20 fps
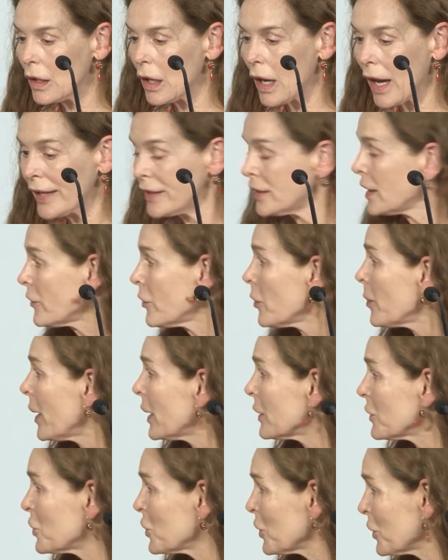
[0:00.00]
I never
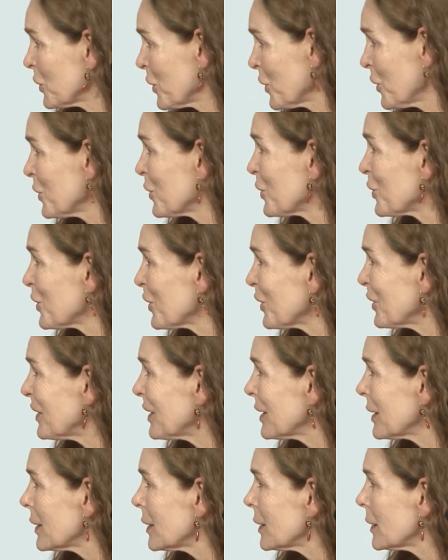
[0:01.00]
met John Huston.
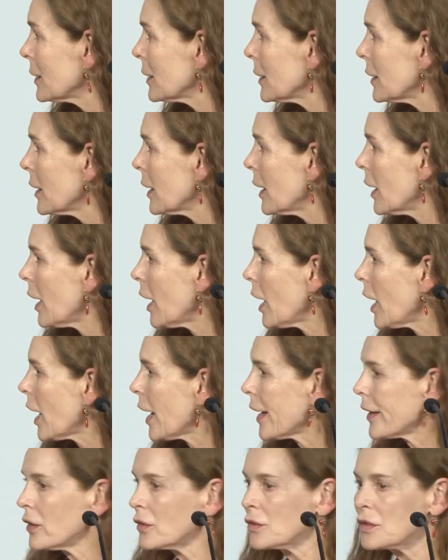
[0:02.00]

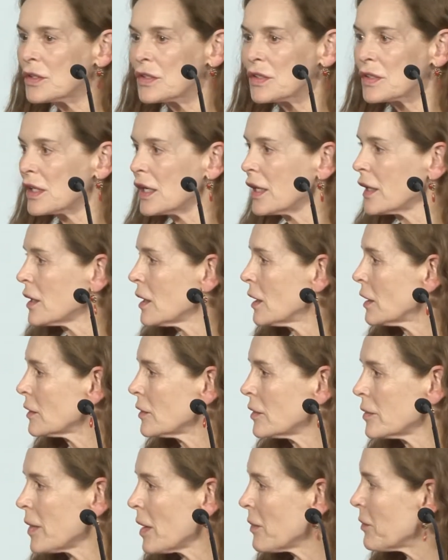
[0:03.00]
I honestly can't
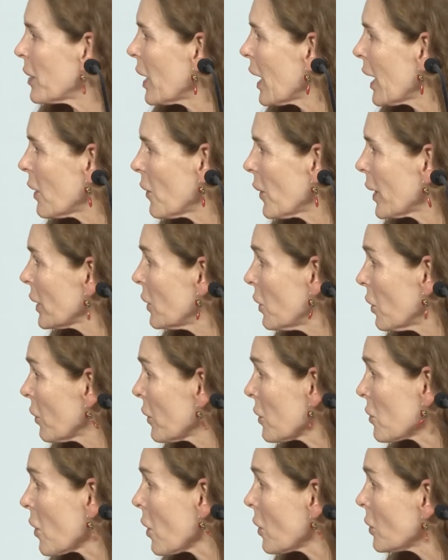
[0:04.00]
remember how I got
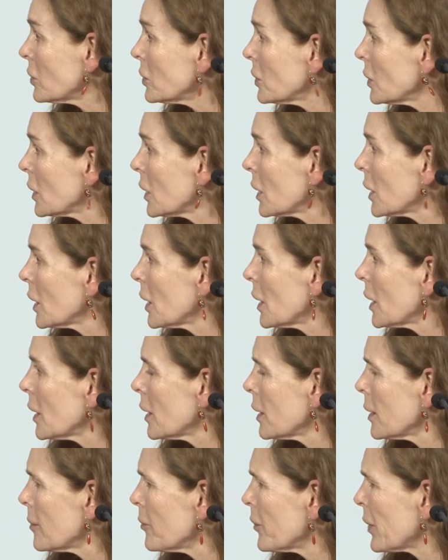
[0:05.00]
the role,
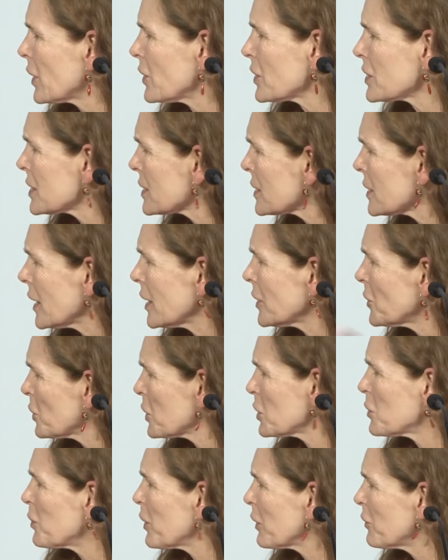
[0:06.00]
because it
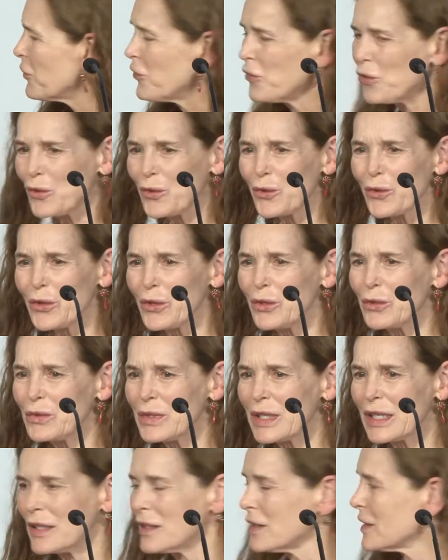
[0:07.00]
was before you
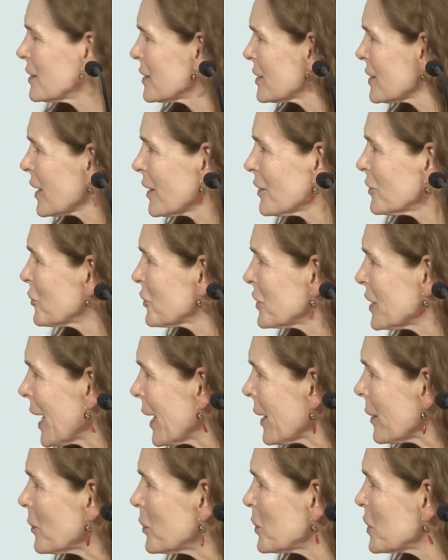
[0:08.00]
did
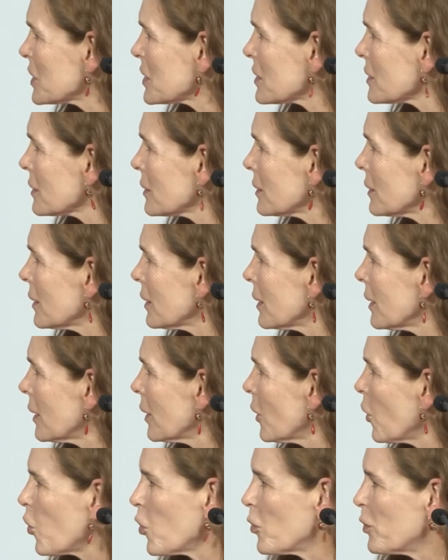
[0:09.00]
self-tapes, or